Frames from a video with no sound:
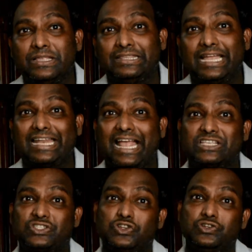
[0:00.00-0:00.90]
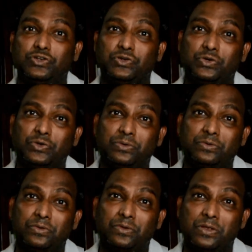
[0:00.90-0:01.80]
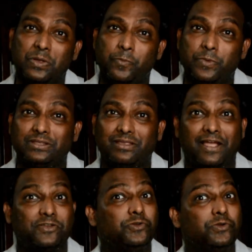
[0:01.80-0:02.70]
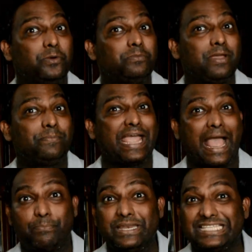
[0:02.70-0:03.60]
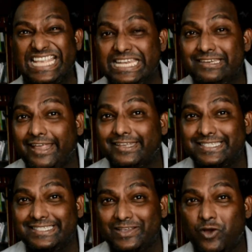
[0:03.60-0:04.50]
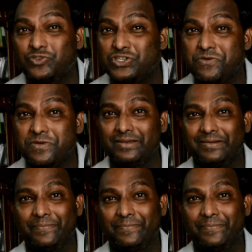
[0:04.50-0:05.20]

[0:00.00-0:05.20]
that has to do with, I don't know, maybe happiness index of children